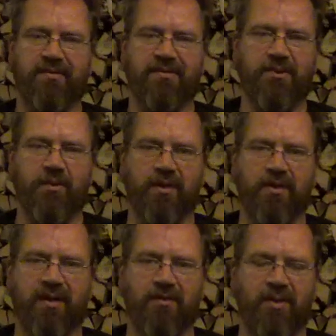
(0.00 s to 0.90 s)
Do it.
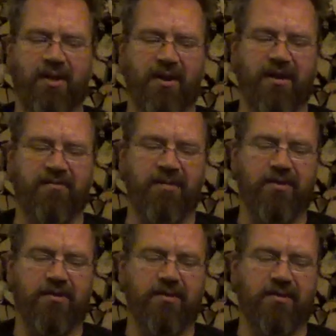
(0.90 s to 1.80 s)
I would love
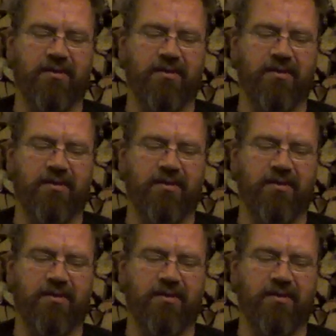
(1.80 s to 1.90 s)
it.